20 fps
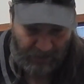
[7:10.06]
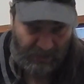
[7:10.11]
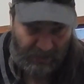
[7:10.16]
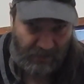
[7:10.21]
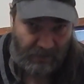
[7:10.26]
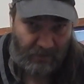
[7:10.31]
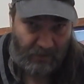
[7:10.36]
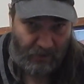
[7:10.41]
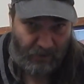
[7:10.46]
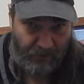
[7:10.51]

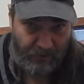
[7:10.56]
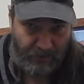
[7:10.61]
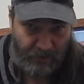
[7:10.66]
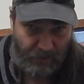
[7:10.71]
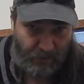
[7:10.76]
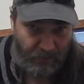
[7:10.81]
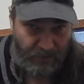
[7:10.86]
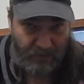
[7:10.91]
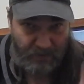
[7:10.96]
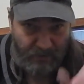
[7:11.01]
eating healthy
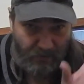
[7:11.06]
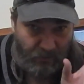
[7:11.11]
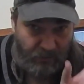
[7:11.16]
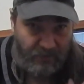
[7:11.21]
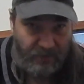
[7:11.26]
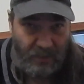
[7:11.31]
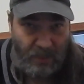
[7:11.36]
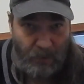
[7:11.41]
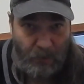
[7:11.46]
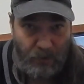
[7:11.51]
with this little
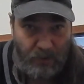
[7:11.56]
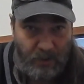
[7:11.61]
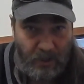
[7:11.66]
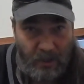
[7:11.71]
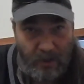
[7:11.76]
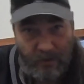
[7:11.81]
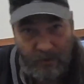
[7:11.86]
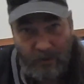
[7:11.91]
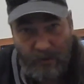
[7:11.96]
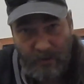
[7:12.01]
sandwich
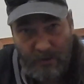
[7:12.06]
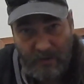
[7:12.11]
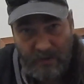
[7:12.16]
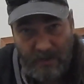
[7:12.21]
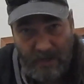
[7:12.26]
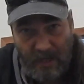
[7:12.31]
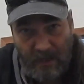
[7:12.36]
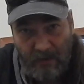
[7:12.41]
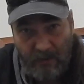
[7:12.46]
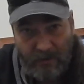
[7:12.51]
character and a
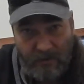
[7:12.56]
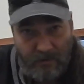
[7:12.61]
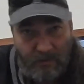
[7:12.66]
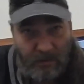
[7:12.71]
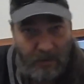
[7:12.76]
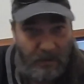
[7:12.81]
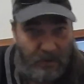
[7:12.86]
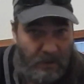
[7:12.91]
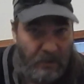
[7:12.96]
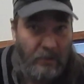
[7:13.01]
salad
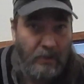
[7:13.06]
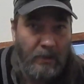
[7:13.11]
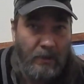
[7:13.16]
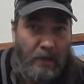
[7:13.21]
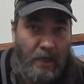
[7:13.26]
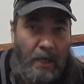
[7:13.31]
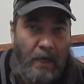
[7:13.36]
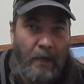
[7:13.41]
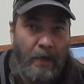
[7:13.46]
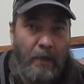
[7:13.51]

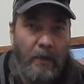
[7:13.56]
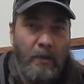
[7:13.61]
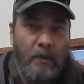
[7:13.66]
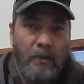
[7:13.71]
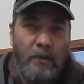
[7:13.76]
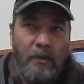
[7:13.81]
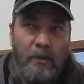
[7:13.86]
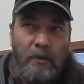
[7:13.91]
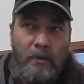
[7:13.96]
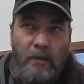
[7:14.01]
guy.
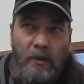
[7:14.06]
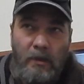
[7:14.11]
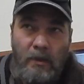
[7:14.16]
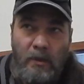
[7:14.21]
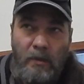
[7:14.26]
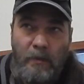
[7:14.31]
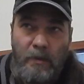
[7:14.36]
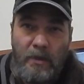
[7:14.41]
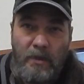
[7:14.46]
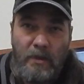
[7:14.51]

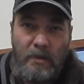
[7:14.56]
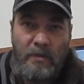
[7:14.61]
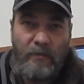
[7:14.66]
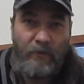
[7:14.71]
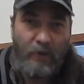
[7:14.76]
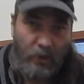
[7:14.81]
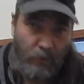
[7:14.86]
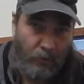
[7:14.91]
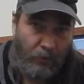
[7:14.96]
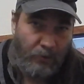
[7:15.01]
It's
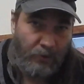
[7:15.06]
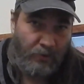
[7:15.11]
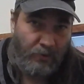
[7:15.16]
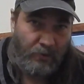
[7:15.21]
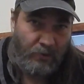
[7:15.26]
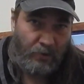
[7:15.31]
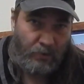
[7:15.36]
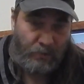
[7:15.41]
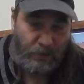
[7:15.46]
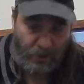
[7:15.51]
available on
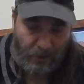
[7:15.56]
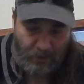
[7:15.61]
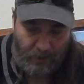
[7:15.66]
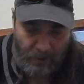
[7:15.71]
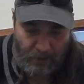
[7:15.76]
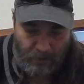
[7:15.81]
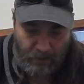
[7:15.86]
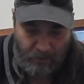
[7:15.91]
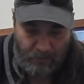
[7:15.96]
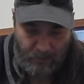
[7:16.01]
YouTube. Check it
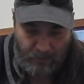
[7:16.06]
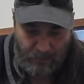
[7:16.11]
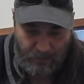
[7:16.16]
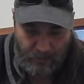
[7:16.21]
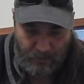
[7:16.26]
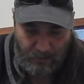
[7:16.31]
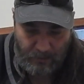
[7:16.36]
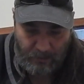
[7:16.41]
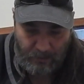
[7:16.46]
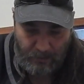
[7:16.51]
out.
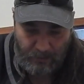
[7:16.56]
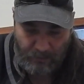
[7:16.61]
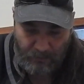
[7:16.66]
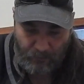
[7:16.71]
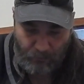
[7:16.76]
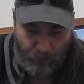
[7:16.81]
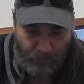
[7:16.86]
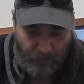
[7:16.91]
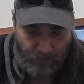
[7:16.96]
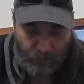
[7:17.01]
It's
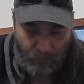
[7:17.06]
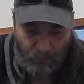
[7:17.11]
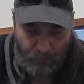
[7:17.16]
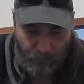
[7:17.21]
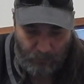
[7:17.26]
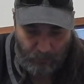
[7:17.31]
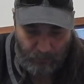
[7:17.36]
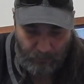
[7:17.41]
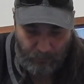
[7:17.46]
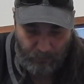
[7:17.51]
really
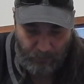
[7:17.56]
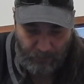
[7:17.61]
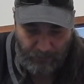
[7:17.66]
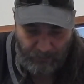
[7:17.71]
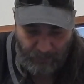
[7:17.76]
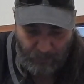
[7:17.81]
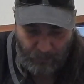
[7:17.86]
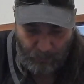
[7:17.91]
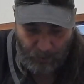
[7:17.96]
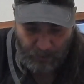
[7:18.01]
cool. Really
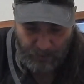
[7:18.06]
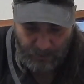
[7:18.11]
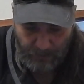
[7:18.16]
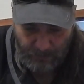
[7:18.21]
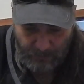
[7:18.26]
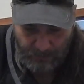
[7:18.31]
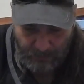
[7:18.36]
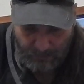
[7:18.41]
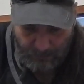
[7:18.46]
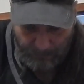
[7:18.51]
fun
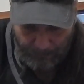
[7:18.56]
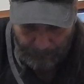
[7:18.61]
project.